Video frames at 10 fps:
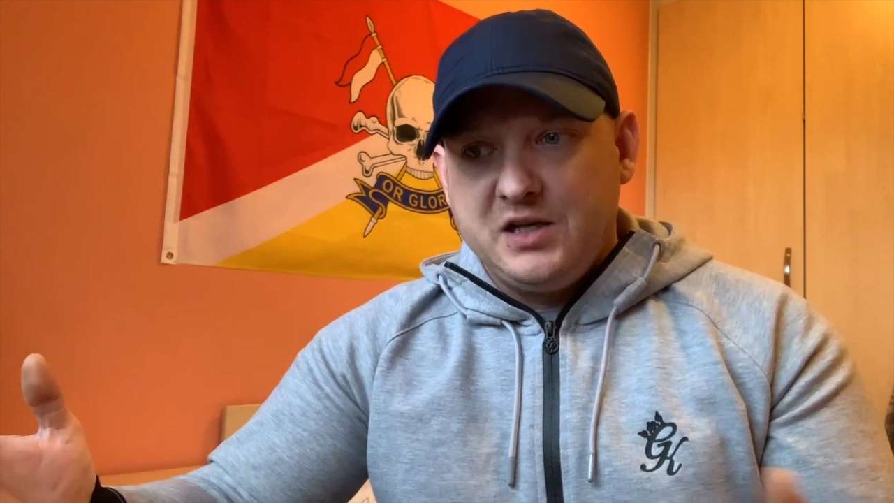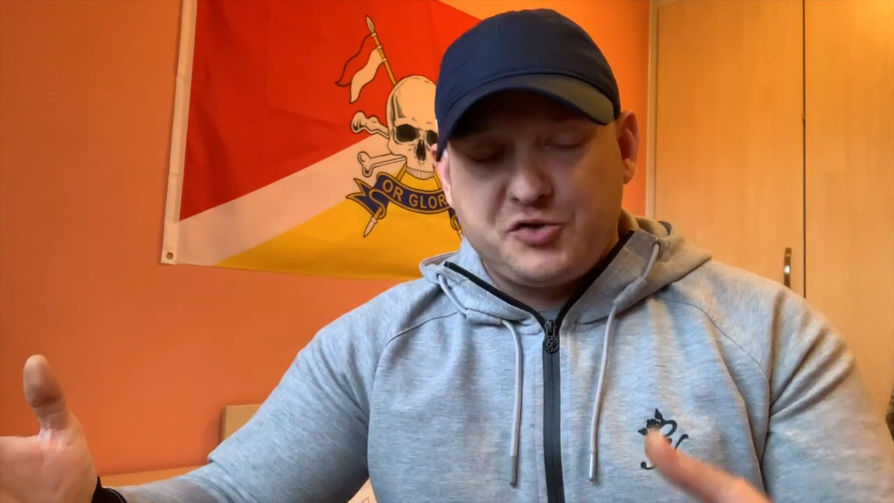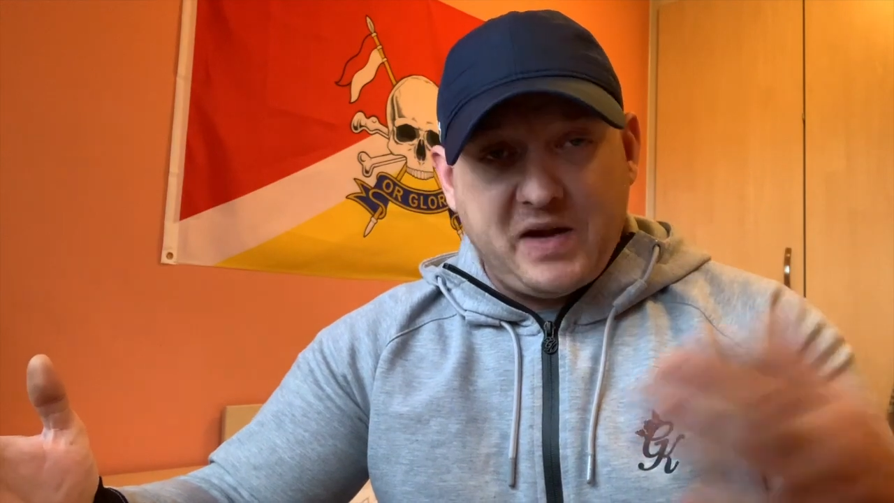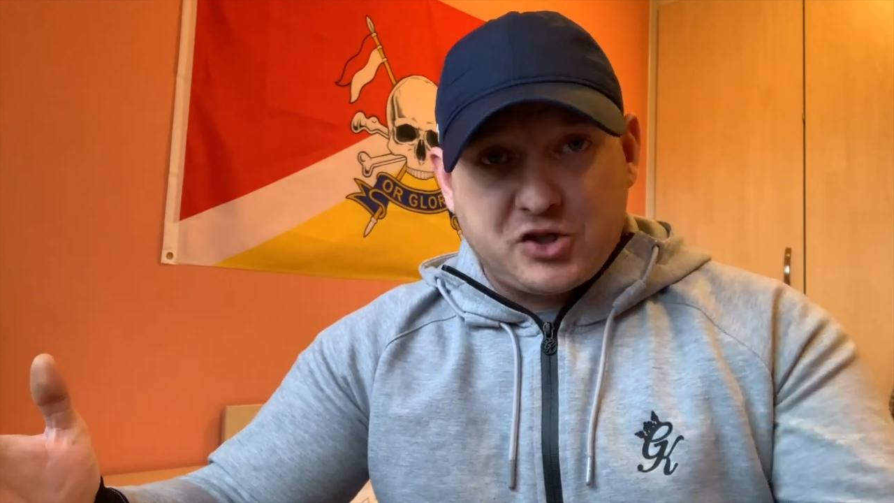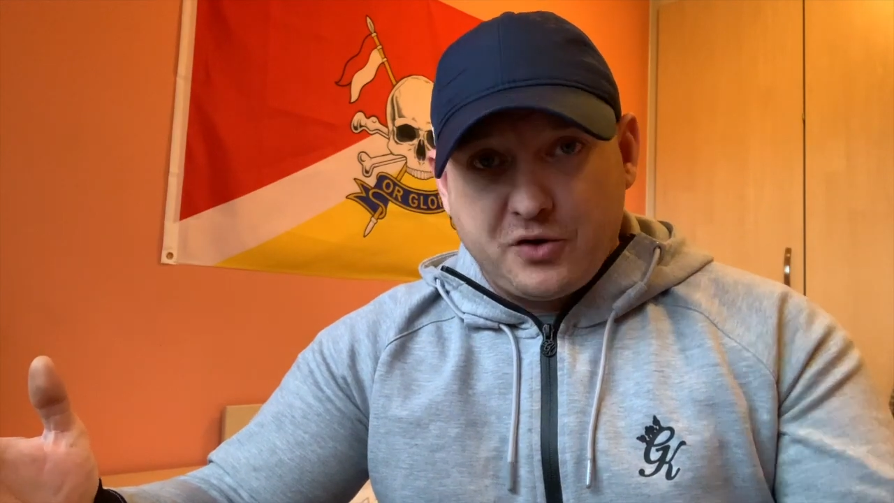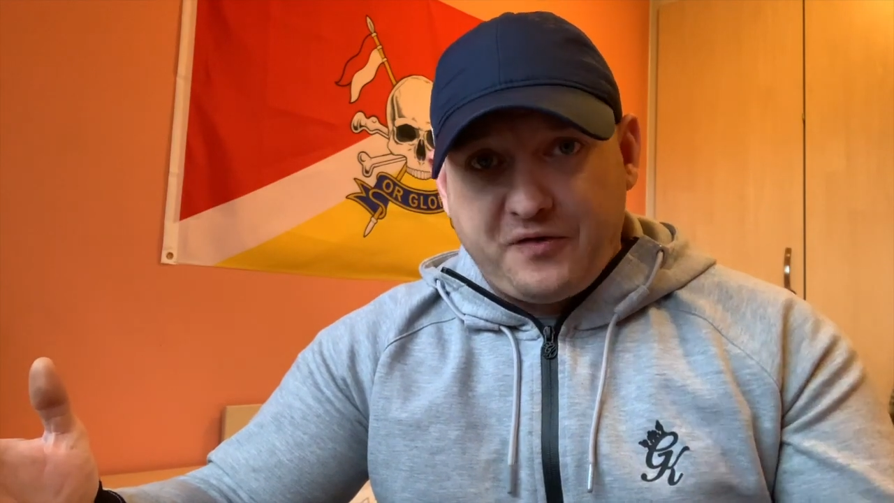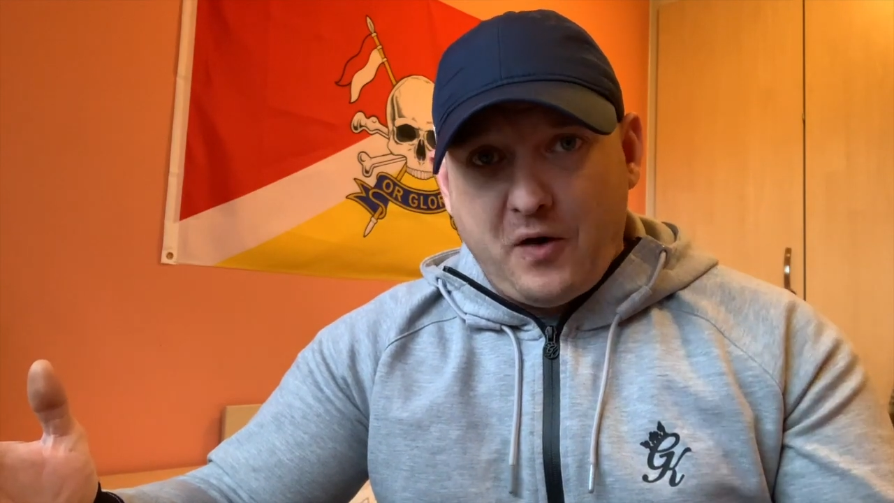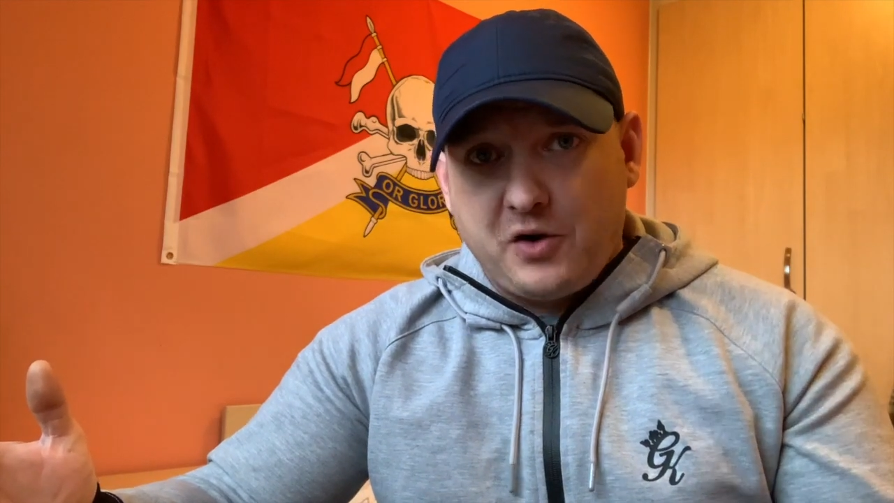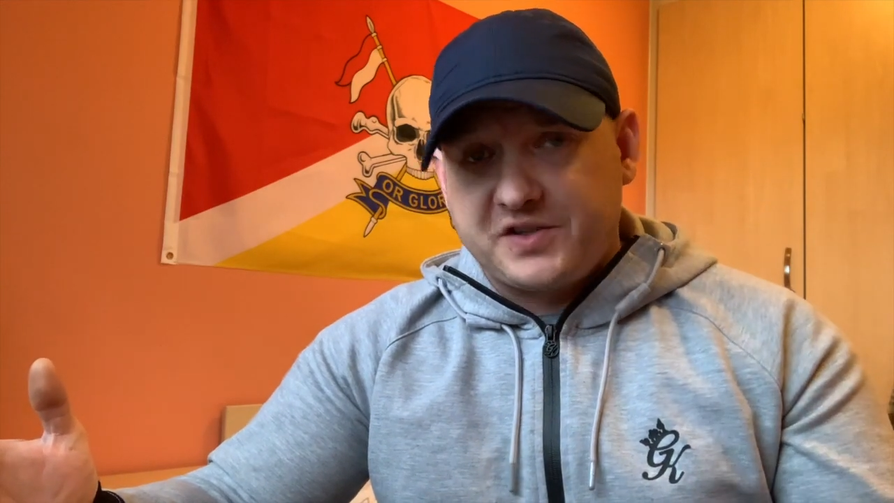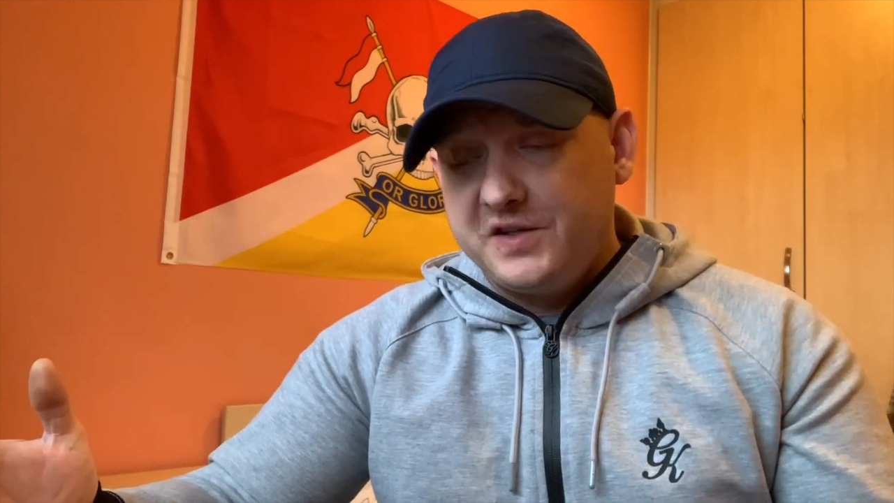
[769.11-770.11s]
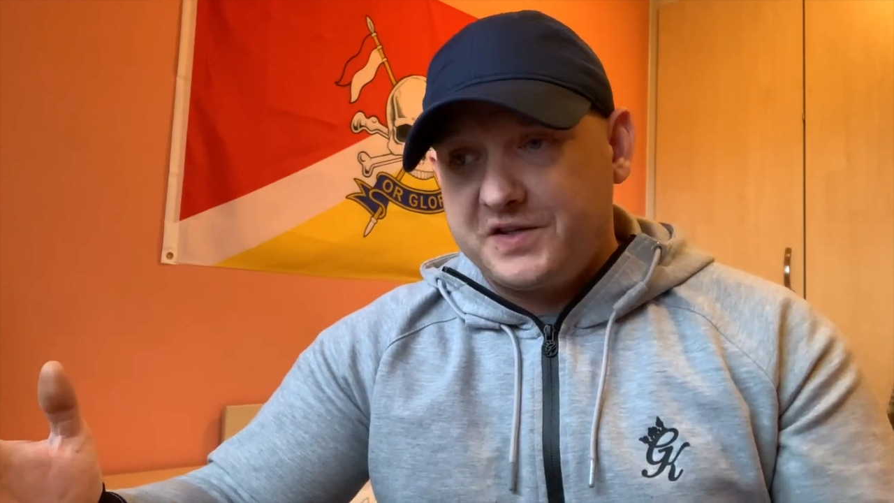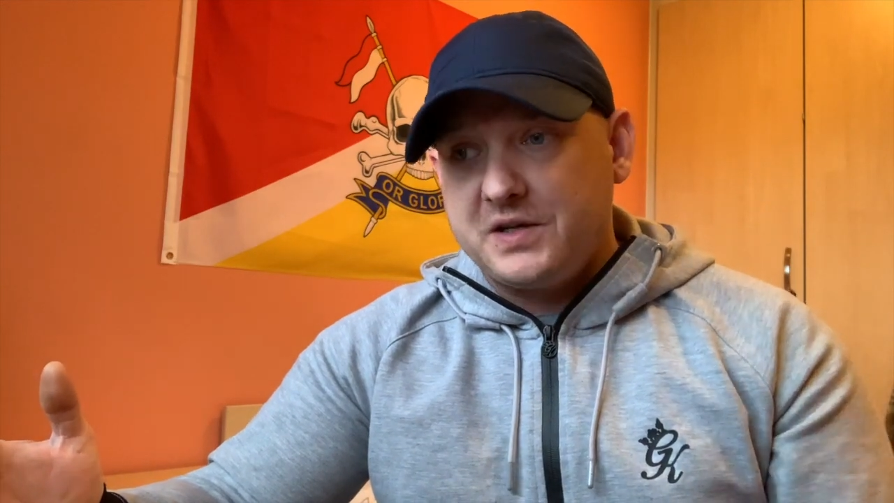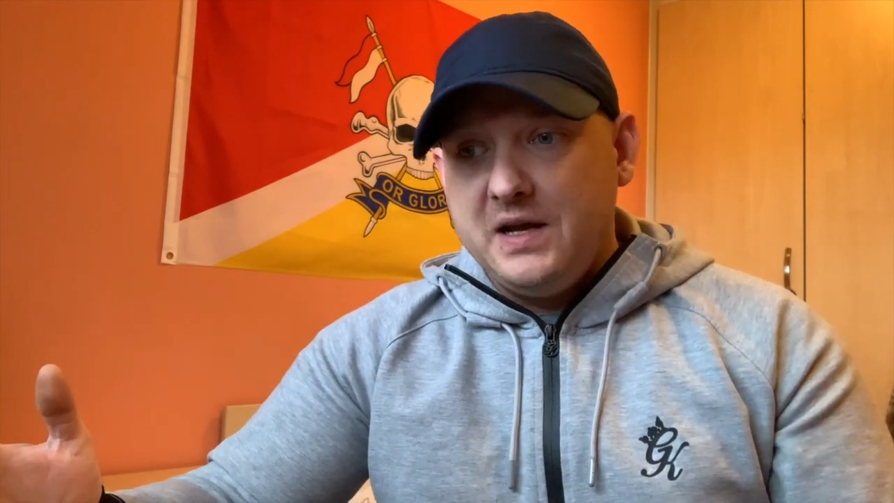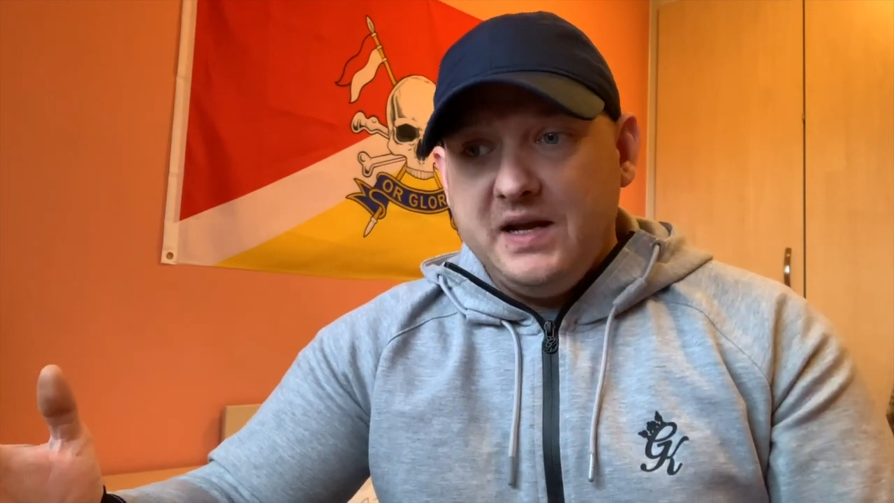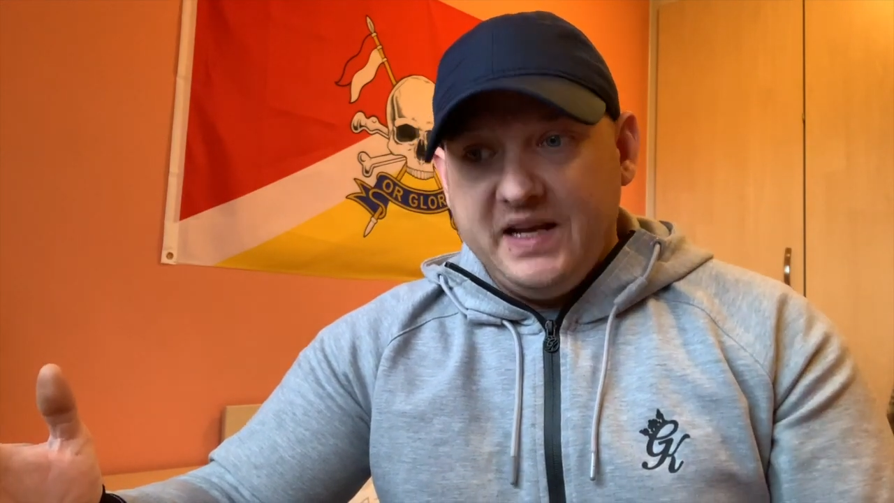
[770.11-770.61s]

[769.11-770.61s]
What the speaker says: special forces,